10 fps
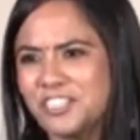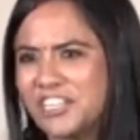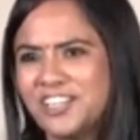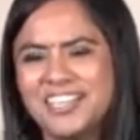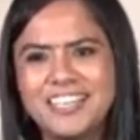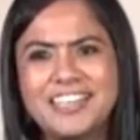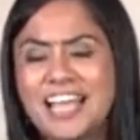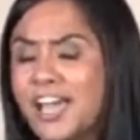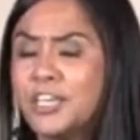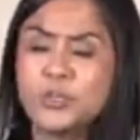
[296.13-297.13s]
journey.
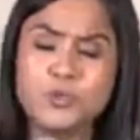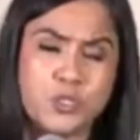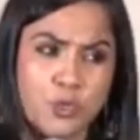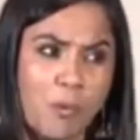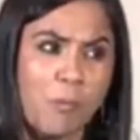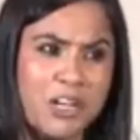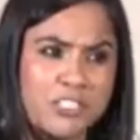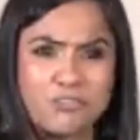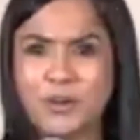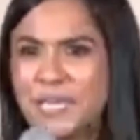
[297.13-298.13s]
Thank you so
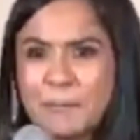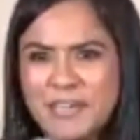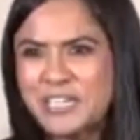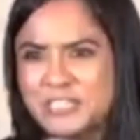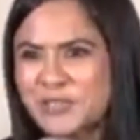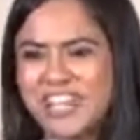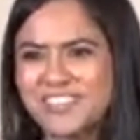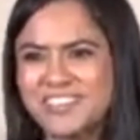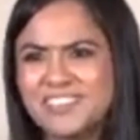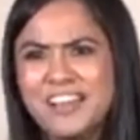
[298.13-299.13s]
much for keeping it
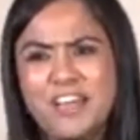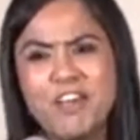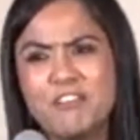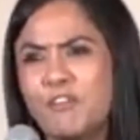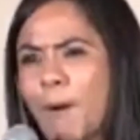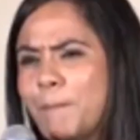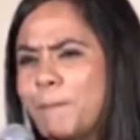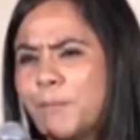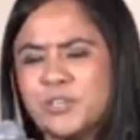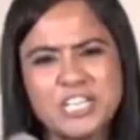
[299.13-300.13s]
together, for
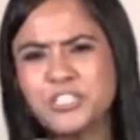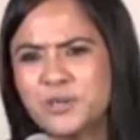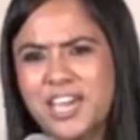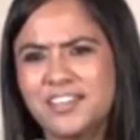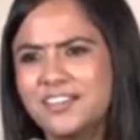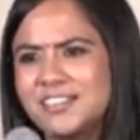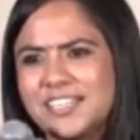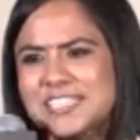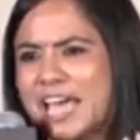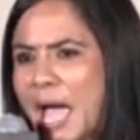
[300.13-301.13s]
putting together
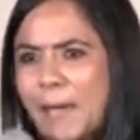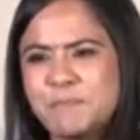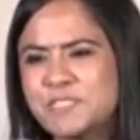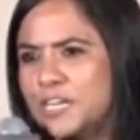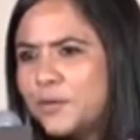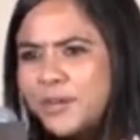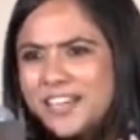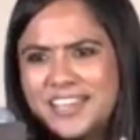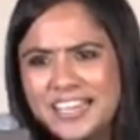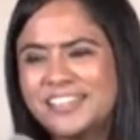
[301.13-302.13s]
this
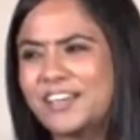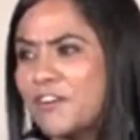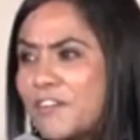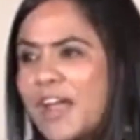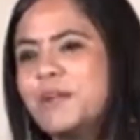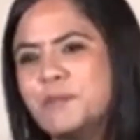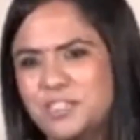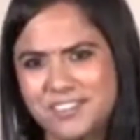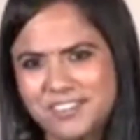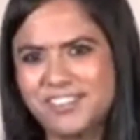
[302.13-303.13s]
absolutely
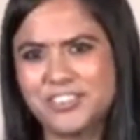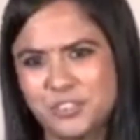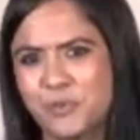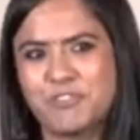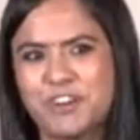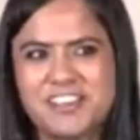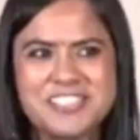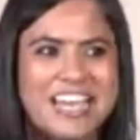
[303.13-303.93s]
incredible show for us.